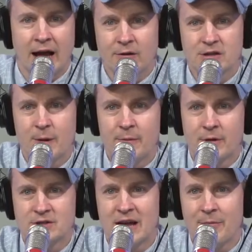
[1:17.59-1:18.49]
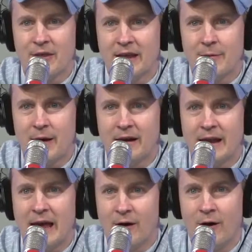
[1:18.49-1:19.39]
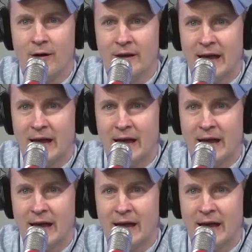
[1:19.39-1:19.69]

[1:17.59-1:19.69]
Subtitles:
I don't spend much time thinking about it at all